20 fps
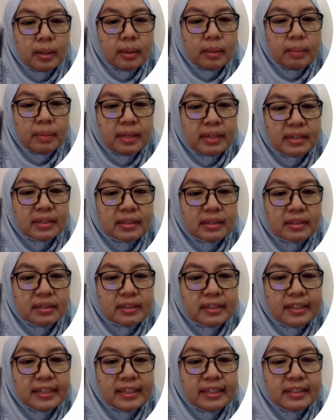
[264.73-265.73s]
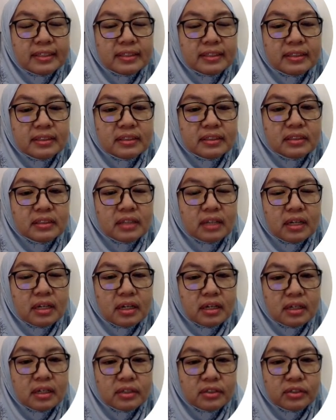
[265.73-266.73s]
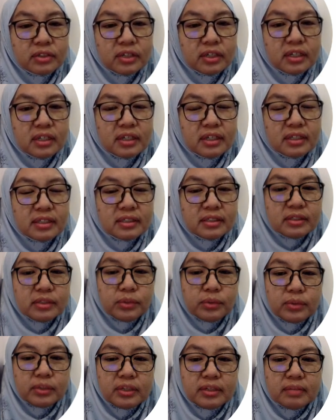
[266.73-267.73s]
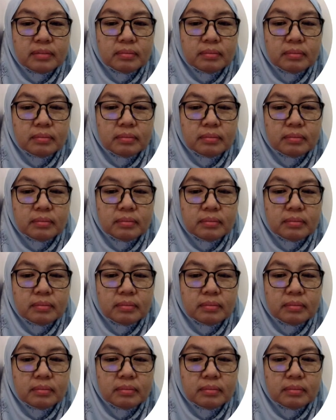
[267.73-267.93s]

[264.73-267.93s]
McClellan three needs theory.